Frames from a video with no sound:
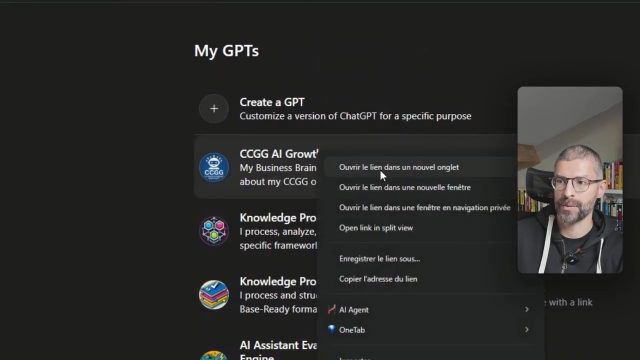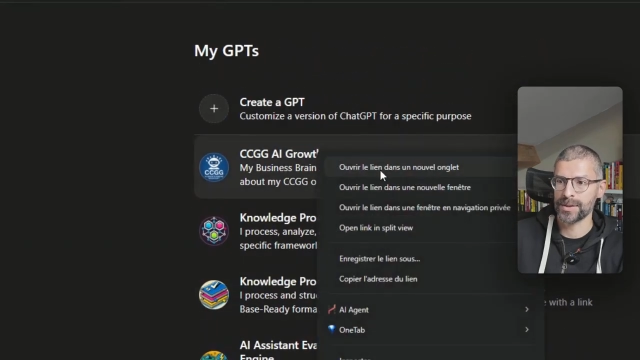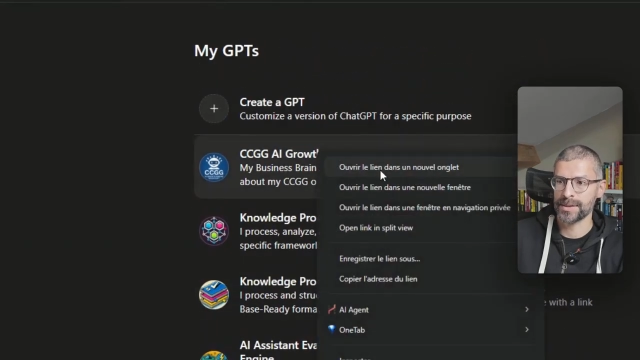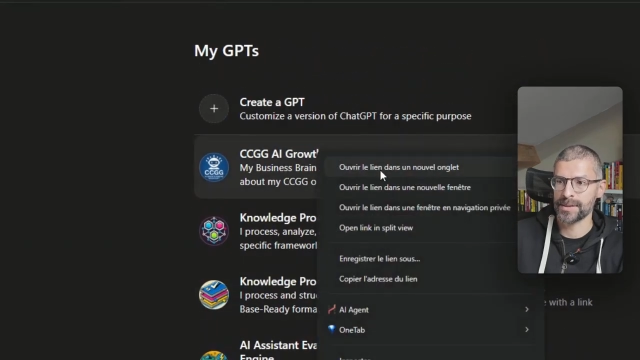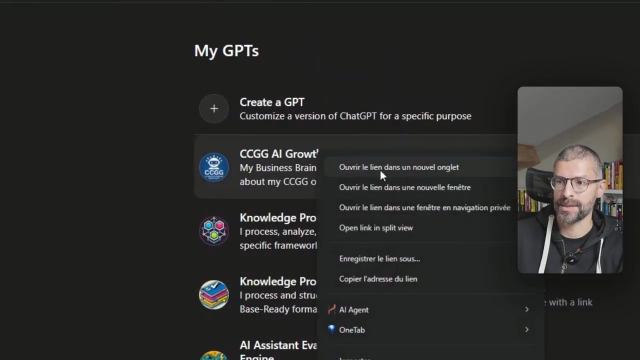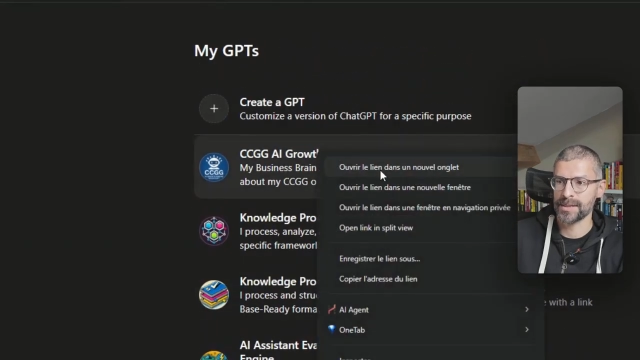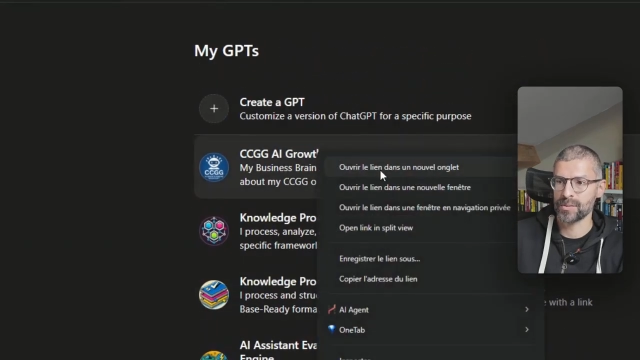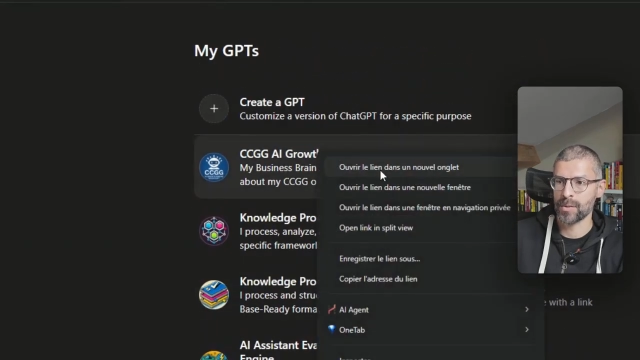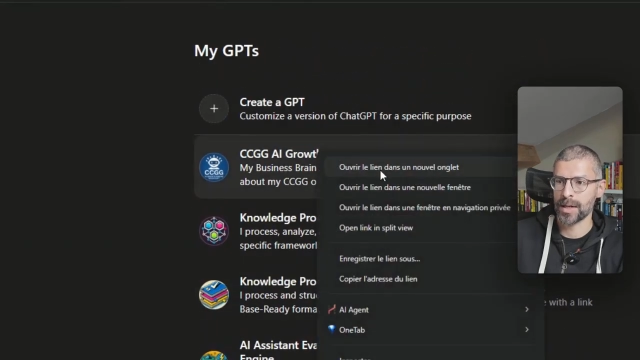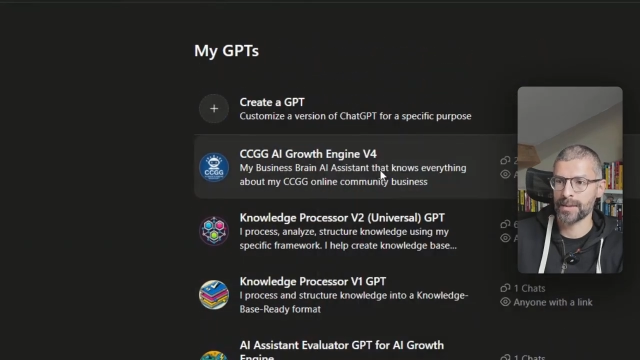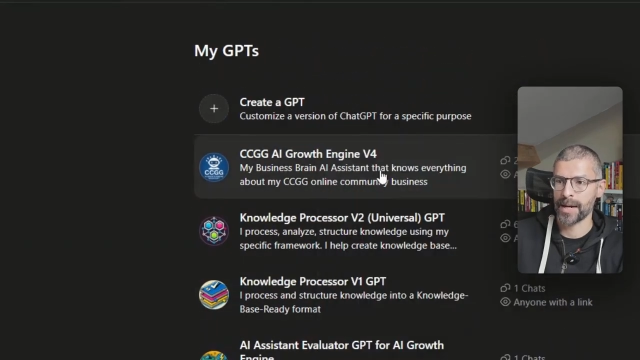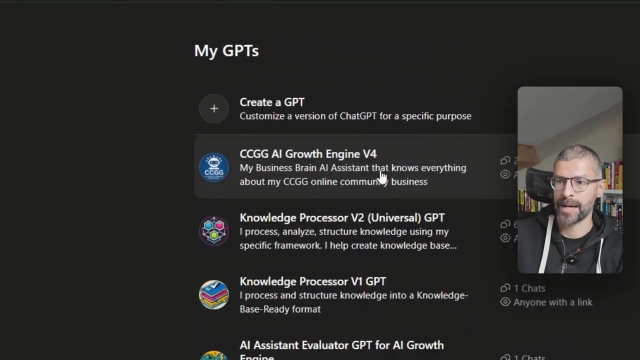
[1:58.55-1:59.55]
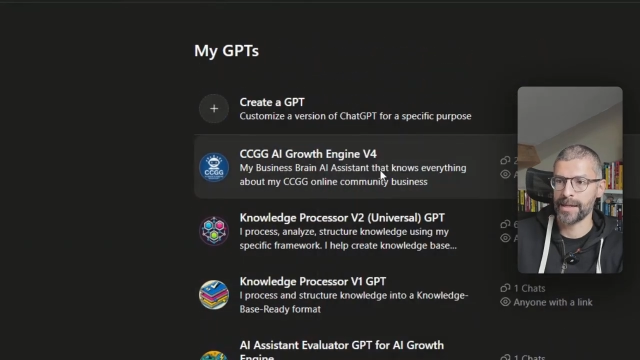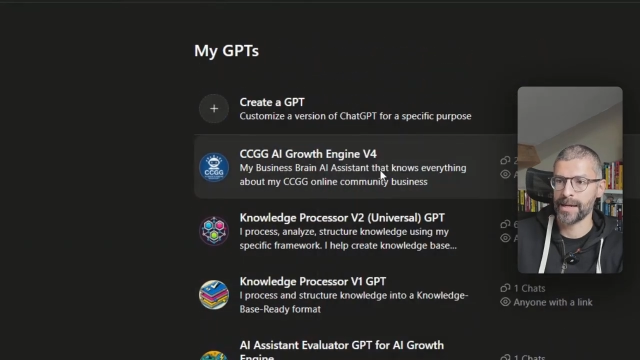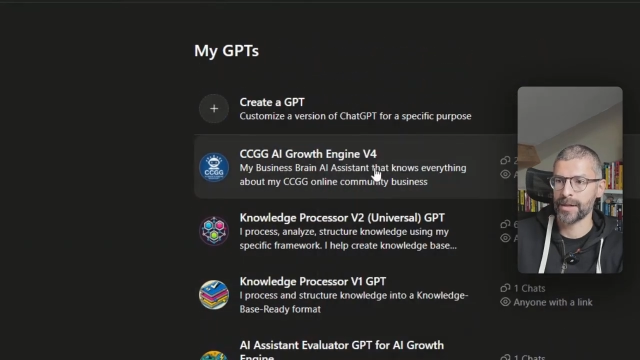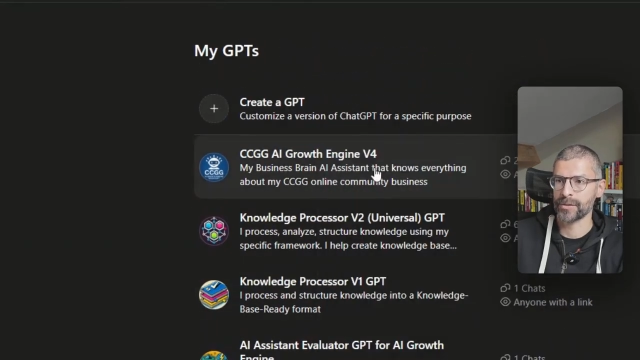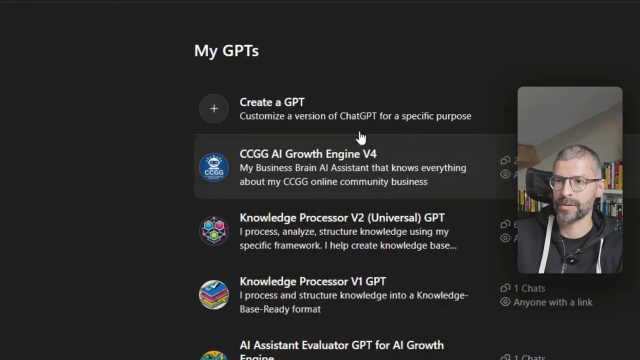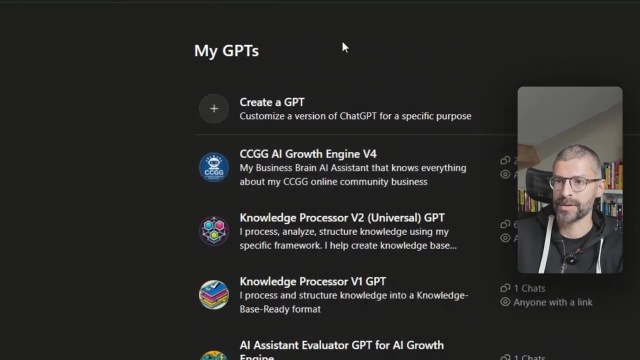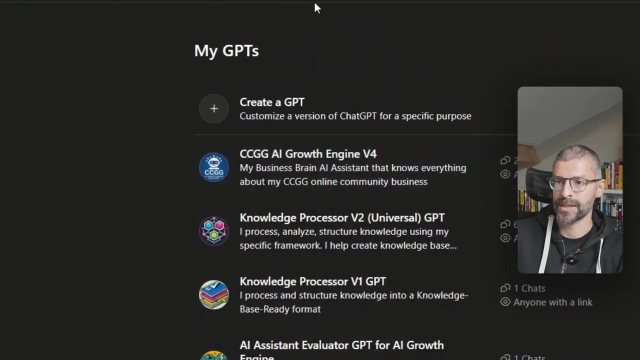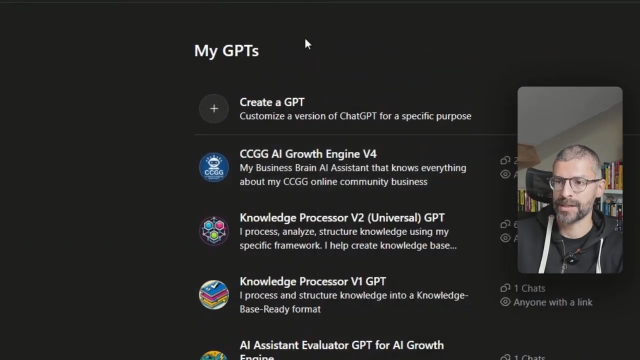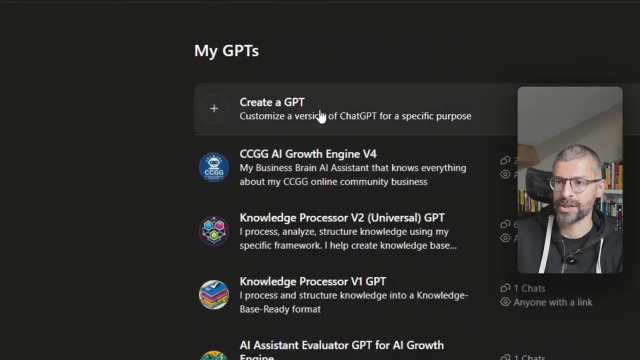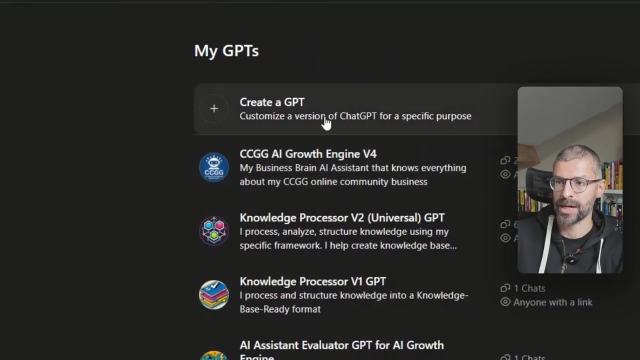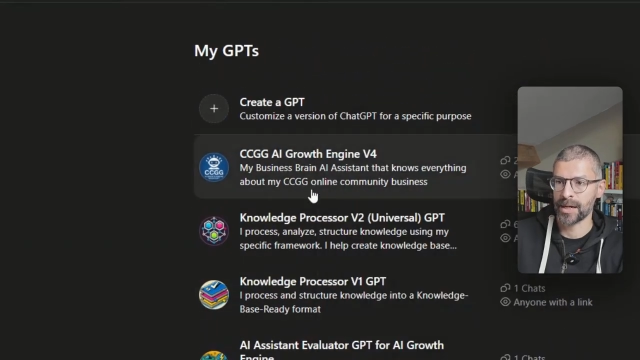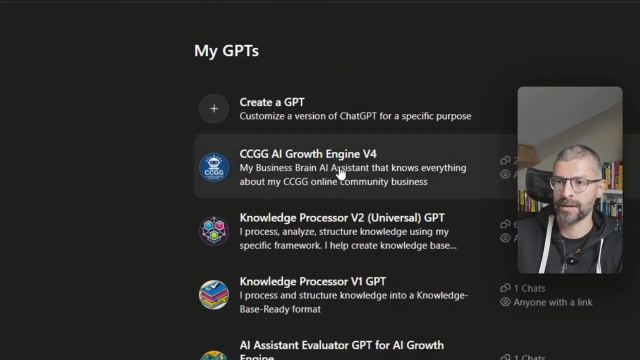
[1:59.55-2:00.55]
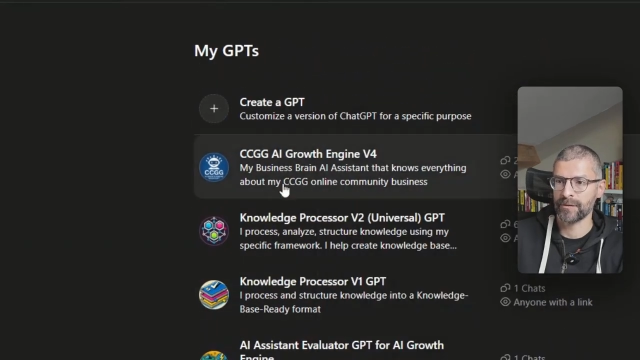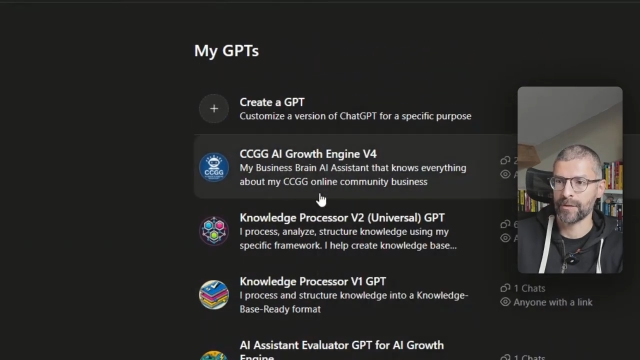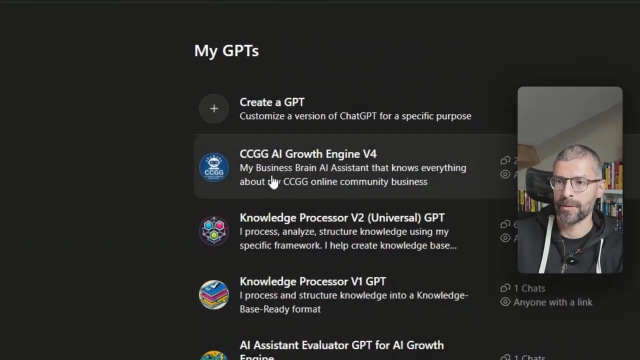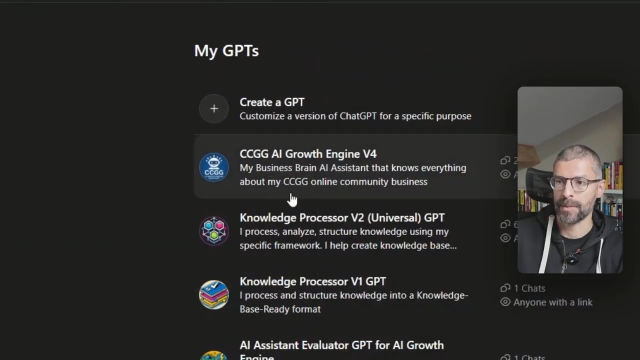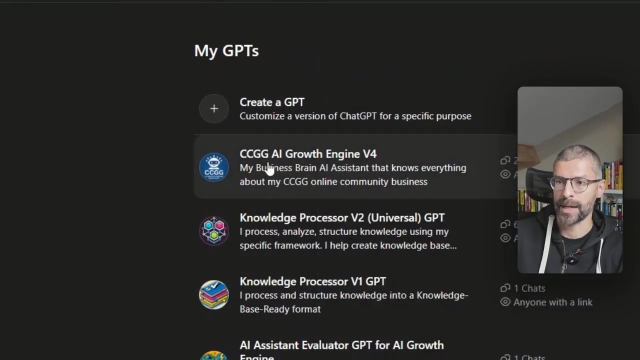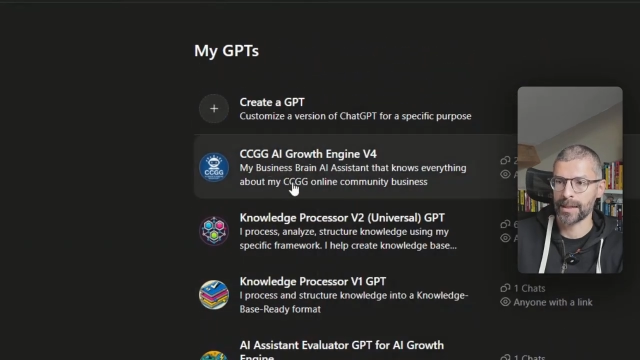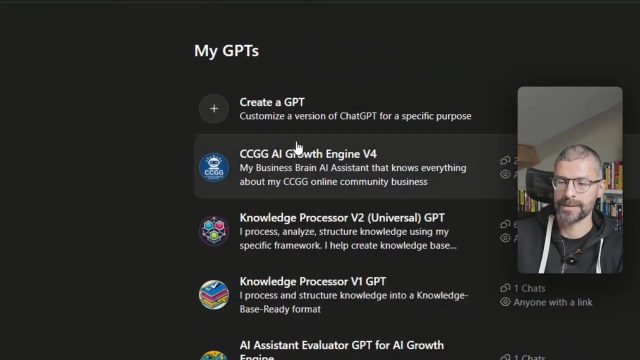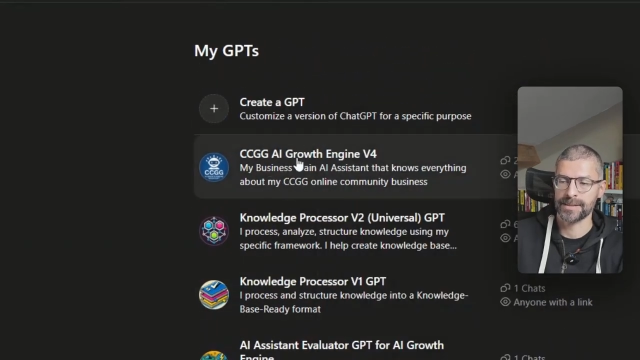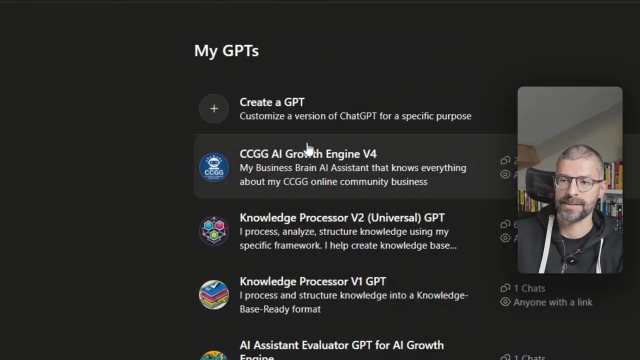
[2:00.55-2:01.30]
which is this one, my AI growth engine for my